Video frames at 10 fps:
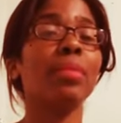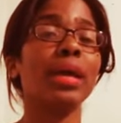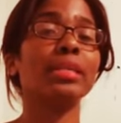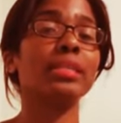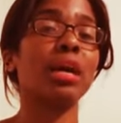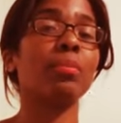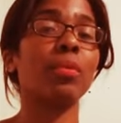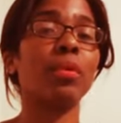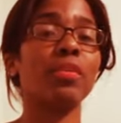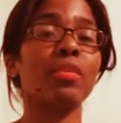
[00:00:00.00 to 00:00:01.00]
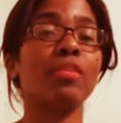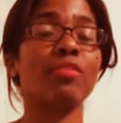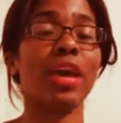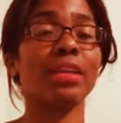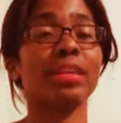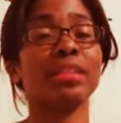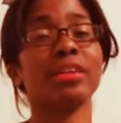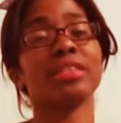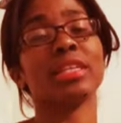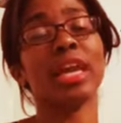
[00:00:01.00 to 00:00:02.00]
picked up on the fact that
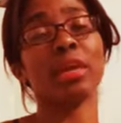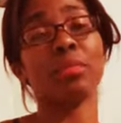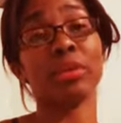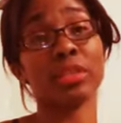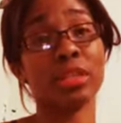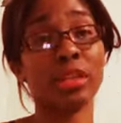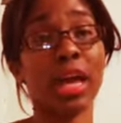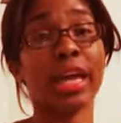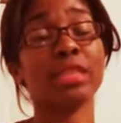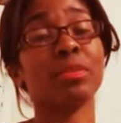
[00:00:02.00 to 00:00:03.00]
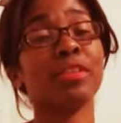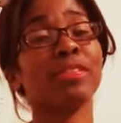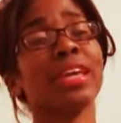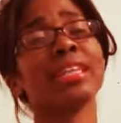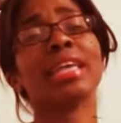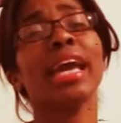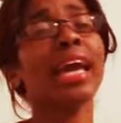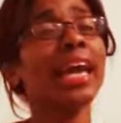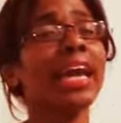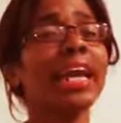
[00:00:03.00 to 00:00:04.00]
there's an 8-person alliance. But the thing is,
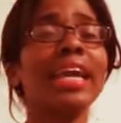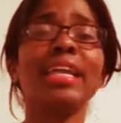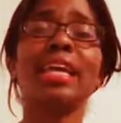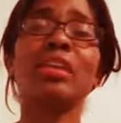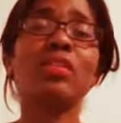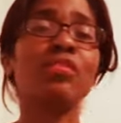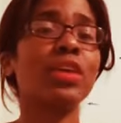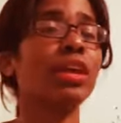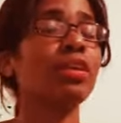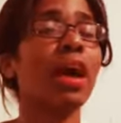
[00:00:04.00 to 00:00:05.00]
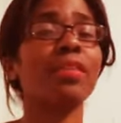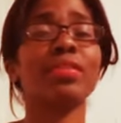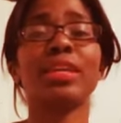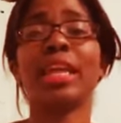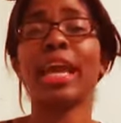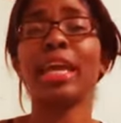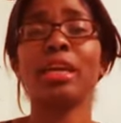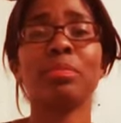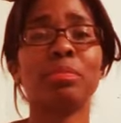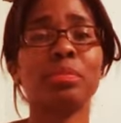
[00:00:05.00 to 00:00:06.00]
he didn't figure out the
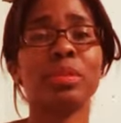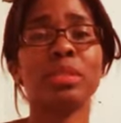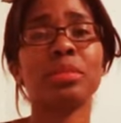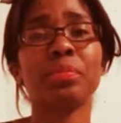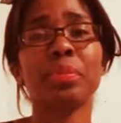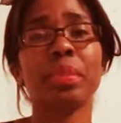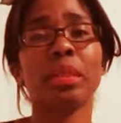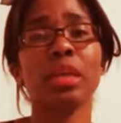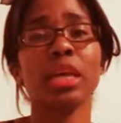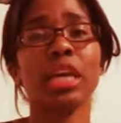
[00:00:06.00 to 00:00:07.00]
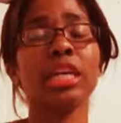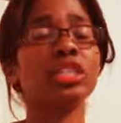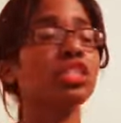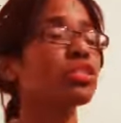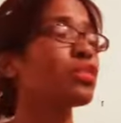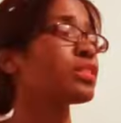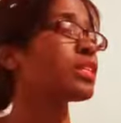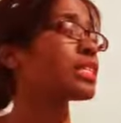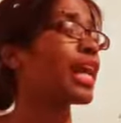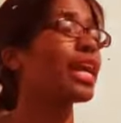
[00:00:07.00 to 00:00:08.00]
names. He just knows
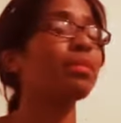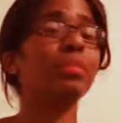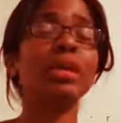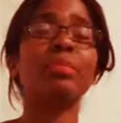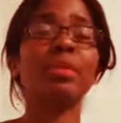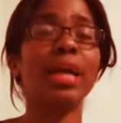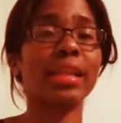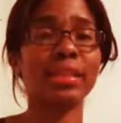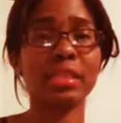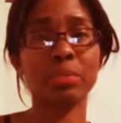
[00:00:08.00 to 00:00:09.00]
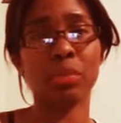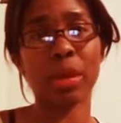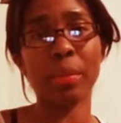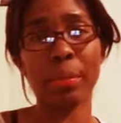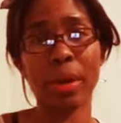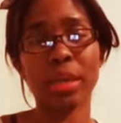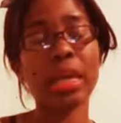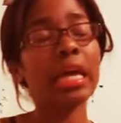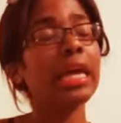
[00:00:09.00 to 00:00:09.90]
there's 8 people at this point. But